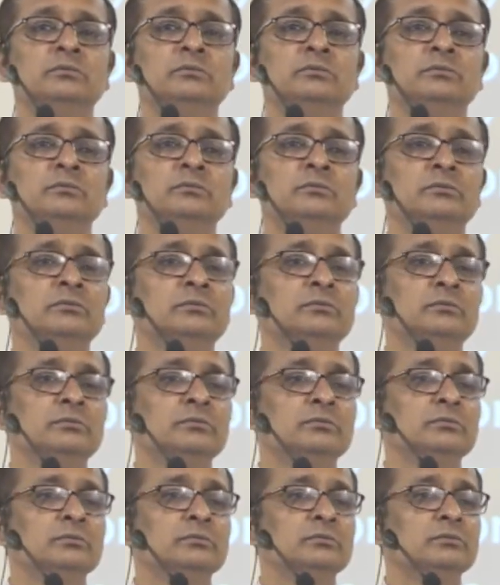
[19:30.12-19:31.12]

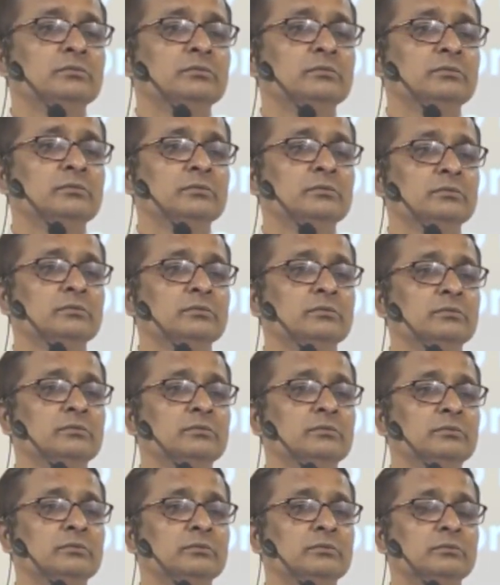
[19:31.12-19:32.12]
No one is speaking in this clip.